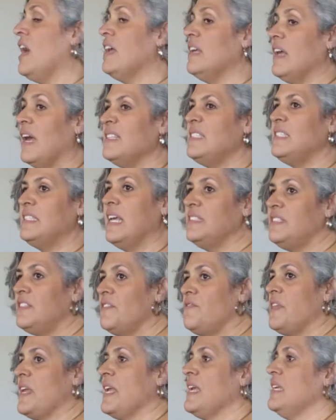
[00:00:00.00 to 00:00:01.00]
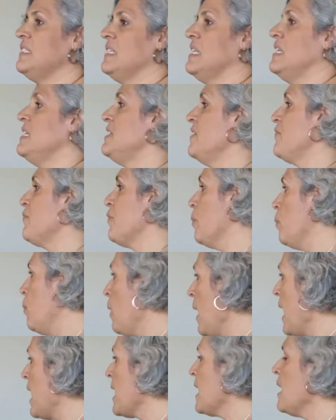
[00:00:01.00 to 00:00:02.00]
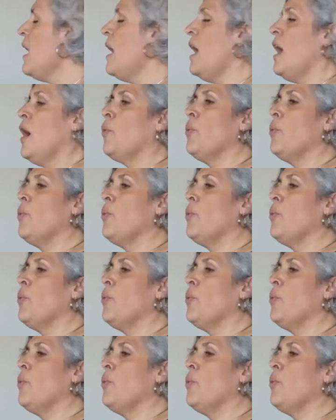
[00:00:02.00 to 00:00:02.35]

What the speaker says: a sense of things in a different way,